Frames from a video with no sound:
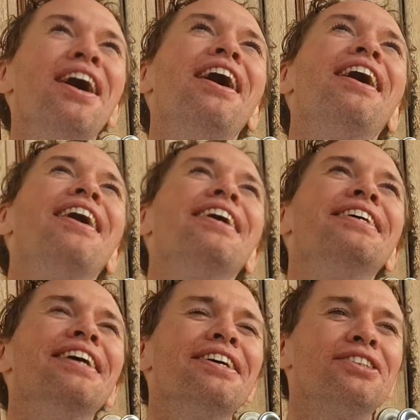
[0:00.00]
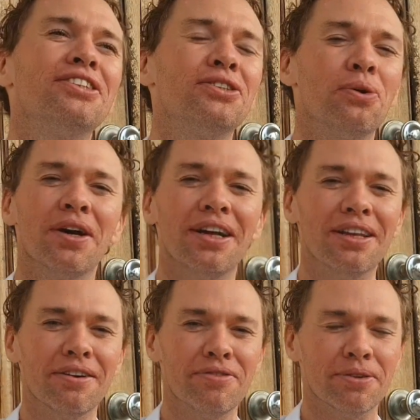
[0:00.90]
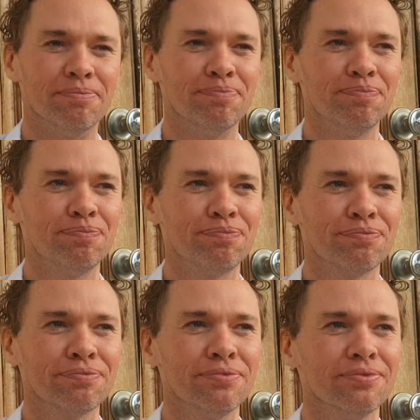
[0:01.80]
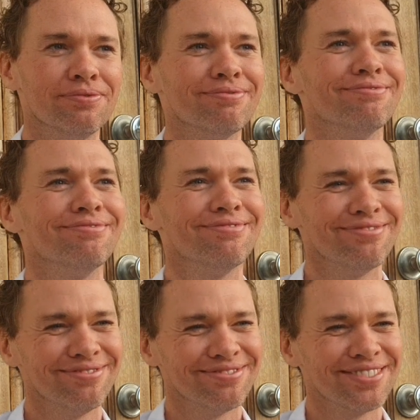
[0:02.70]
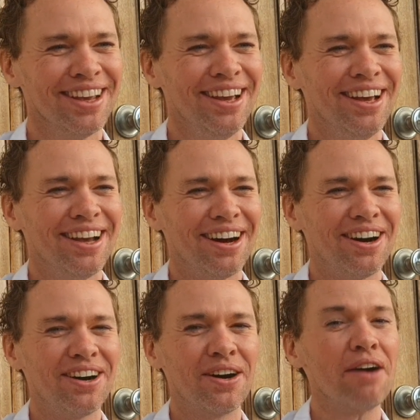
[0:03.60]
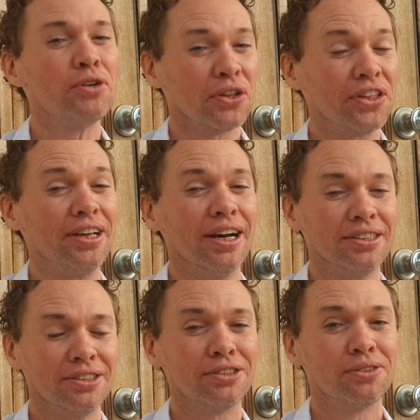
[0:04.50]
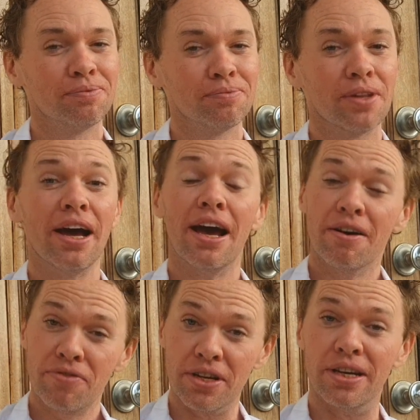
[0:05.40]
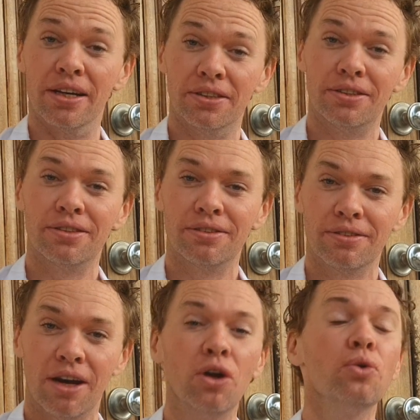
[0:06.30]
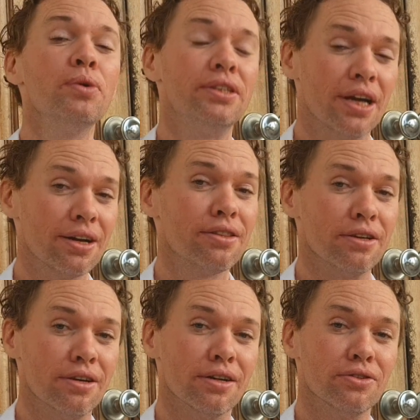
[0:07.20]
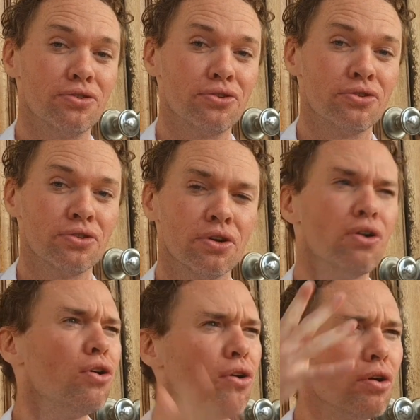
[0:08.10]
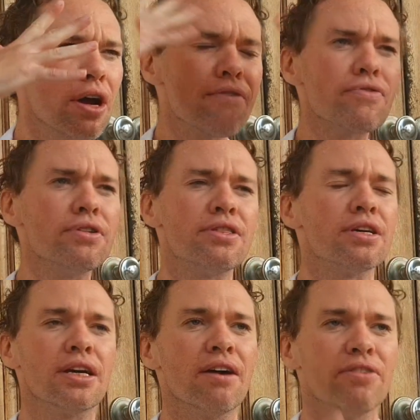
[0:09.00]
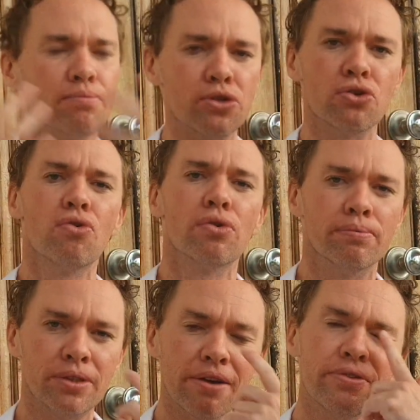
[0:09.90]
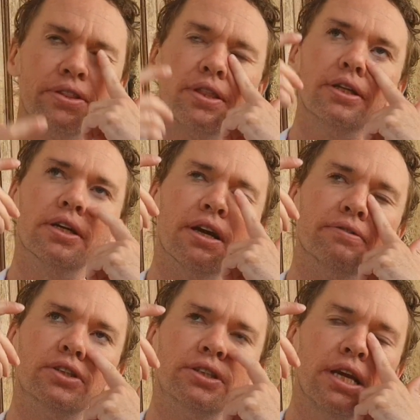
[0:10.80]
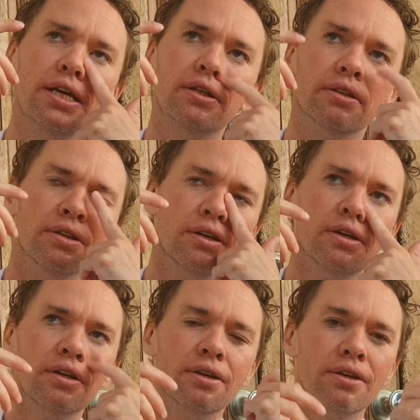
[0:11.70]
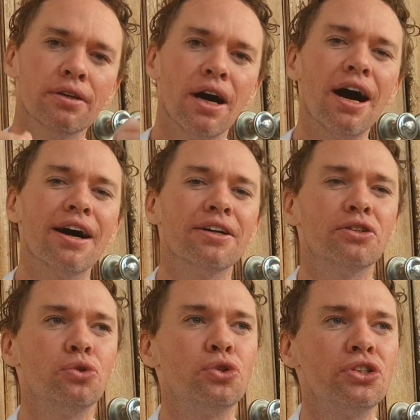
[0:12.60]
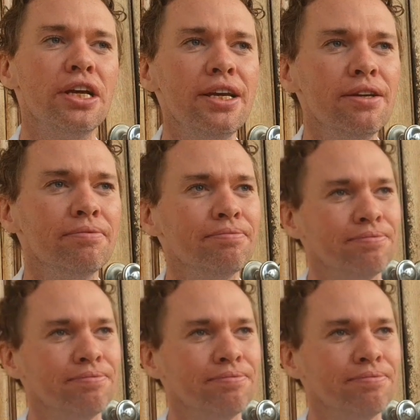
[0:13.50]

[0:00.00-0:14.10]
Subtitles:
Ah, yes, don't I love them? Ah, I've got the guts. I have the guts. I always had the guts. Oh, everything I've absorbed, everything that I've seen. Ah, to see?